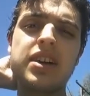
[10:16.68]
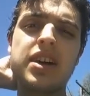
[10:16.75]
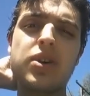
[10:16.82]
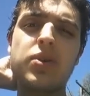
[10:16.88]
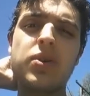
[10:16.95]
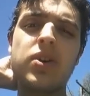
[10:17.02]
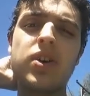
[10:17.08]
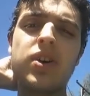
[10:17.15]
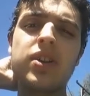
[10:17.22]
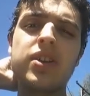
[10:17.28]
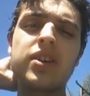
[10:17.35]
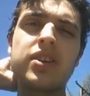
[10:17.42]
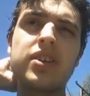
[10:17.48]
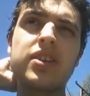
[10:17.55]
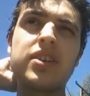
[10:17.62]

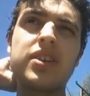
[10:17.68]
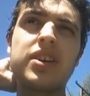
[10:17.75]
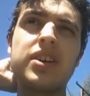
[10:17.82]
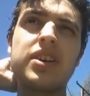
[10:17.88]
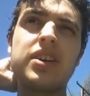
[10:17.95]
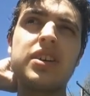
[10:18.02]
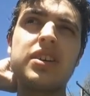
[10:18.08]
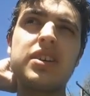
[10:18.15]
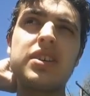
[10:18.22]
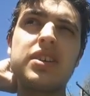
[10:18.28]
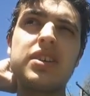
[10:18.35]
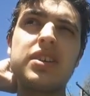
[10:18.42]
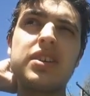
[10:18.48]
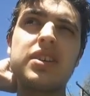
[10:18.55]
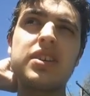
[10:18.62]
alcoholic.
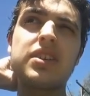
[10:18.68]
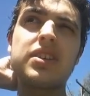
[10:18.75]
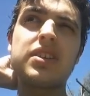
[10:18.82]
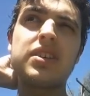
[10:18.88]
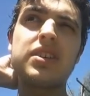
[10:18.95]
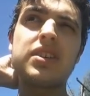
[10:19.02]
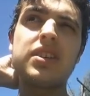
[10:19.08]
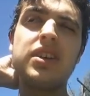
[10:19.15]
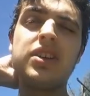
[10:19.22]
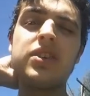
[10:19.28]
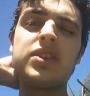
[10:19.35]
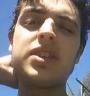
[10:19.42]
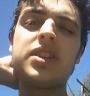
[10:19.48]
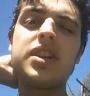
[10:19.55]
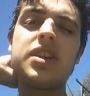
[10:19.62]
You
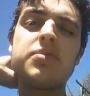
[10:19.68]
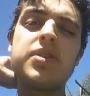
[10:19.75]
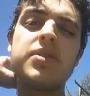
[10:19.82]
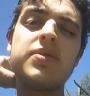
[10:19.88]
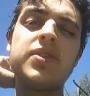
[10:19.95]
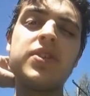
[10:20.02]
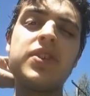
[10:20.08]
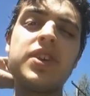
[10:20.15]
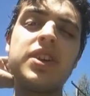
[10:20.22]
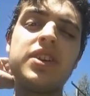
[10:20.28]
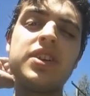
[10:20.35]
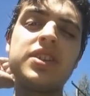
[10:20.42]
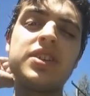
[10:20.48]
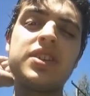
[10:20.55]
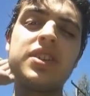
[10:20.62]
don't see him in the movie,
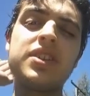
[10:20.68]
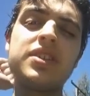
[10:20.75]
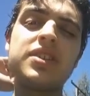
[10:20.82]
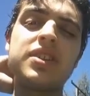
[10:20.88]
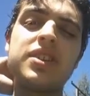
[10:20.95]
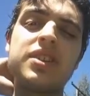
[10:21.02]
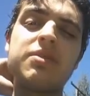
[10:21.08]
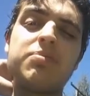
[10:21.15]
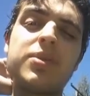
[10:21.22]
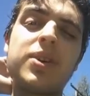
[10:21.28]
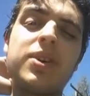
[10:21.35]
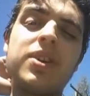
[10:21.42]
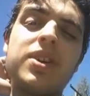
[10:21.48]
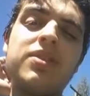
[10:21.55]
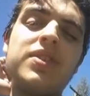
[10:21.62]
you just see his,
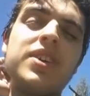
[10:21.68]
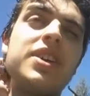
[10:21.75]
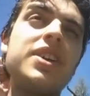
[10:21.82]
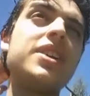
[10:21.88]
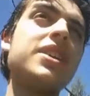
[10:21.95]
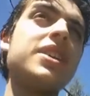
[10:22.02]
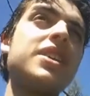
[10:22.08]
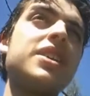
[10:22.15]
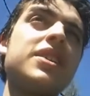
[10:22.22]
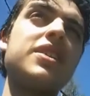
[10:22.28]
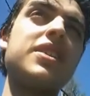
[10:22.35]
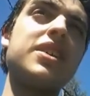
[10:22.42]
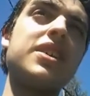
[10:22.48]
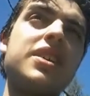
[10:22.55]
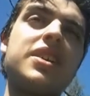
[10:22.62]
arm.
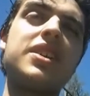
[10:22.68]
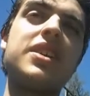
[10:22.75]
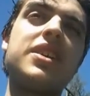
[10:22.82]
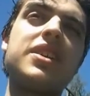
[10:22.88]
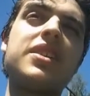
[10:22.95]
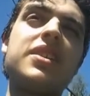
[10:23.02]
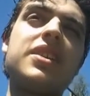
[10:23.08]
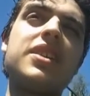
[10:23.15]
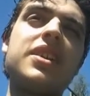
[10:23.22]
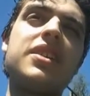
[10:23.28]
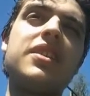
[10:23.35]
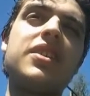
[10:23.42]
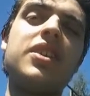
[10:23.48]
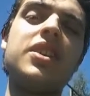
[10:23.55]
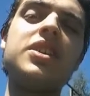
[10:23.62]
Or
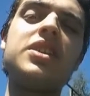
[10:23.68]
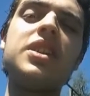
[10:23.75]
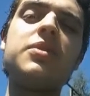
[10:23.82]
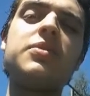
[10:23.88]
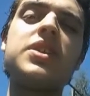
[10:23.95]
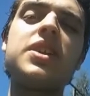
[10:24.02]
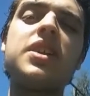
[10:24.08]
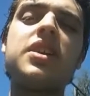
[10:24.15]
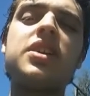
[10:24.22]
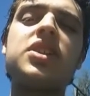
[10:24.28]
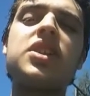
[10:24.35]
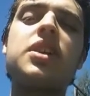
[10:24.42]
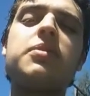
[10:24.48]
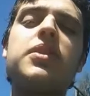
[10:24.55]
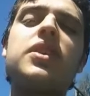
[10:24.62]
you see him sitting in a
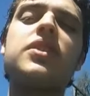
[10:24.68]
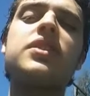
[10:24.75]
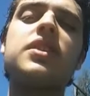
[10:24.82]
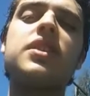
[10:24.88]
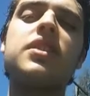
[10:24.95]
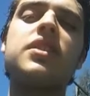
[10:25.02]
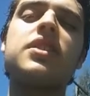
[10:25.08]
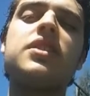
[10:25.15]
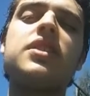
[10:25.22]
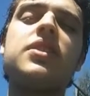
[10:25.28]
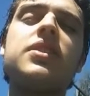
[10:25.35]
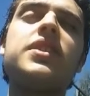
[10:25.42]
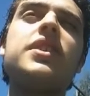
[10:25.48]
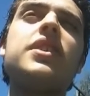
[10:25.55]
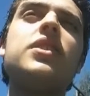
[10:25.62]
chair, but because you
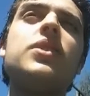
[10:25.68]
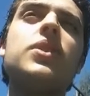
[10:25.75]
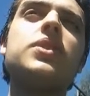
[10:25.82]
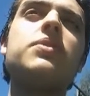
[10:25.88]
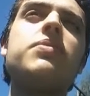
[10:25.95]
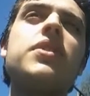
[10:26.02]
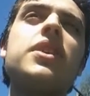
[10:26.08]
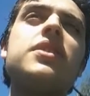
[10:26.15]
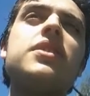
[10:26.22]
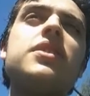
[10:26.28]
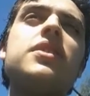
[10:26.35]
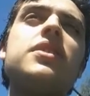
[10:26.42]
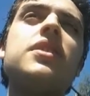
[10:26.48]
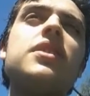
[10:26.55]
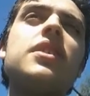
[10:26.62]
don't see the adults'
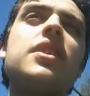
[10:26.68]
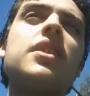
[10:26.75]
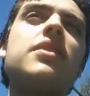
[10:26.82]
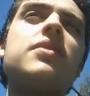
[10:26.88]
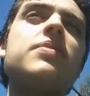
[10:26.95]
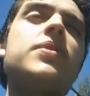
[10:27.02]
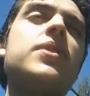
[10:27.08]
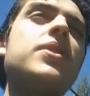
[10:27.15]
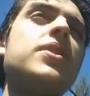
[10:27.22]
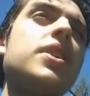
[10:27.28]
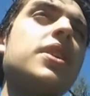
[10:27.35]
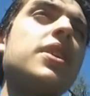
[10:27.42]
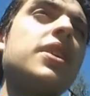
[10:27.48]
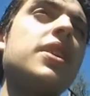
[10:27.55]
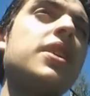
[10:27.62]
faces in the
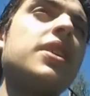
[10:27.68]
movie.